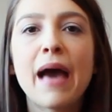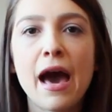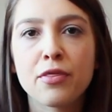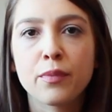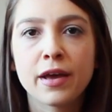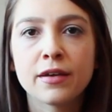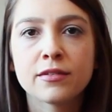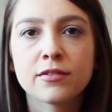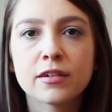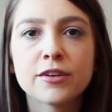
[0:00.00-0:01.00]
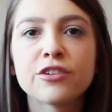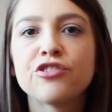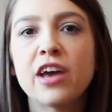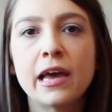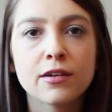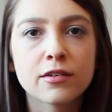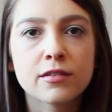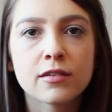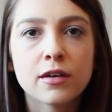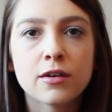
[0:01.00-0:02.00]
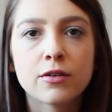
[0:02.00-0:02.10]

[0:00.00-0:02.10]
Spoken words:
pathways, clearing channels,